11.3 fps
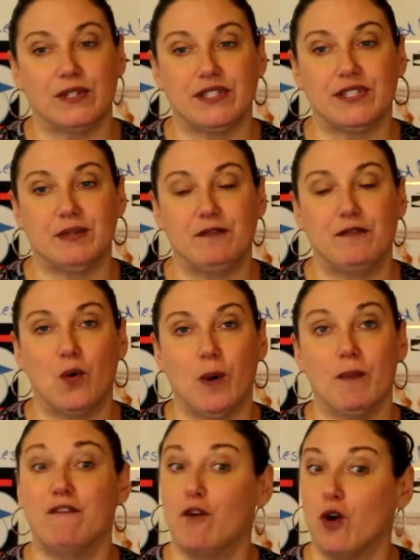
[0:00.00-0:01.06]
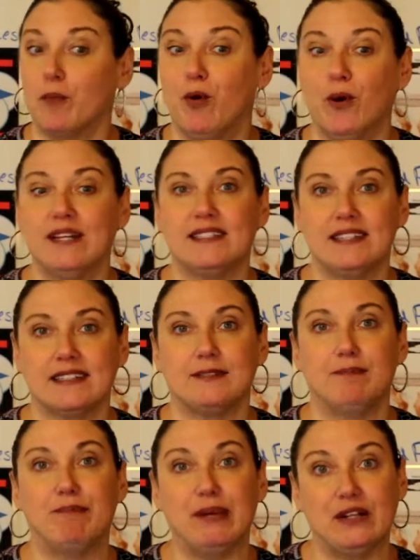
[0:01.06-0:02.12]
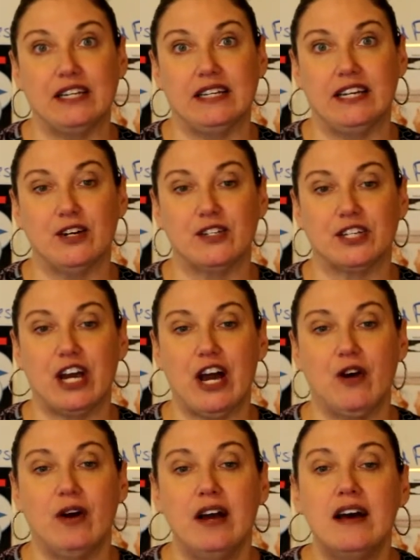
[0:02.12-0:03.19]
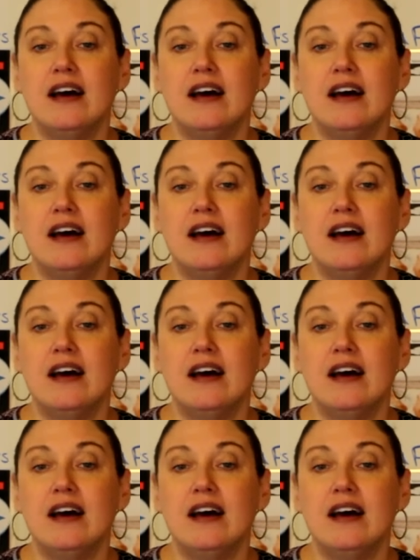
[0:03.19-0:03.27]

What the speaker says: system form 4.6 billion years ago,